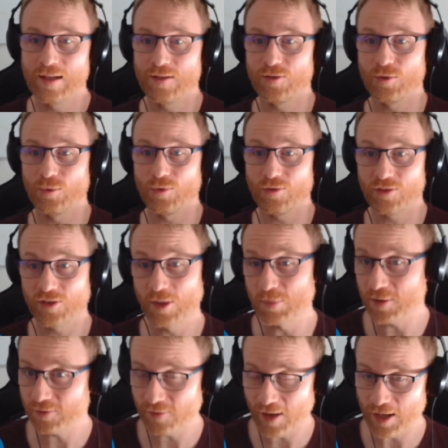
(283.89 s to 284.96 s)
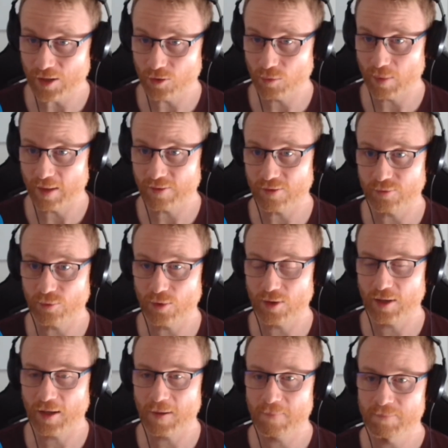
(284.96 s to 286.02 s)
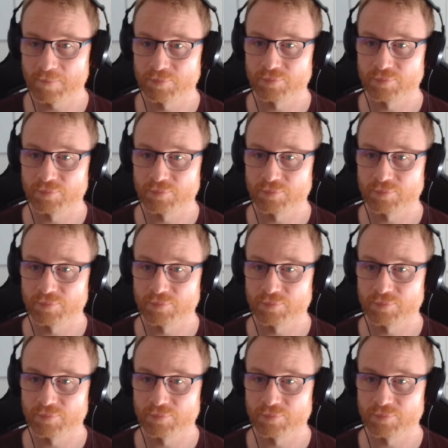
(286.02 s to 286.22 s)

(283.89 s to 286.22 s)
to simplify your ways of working,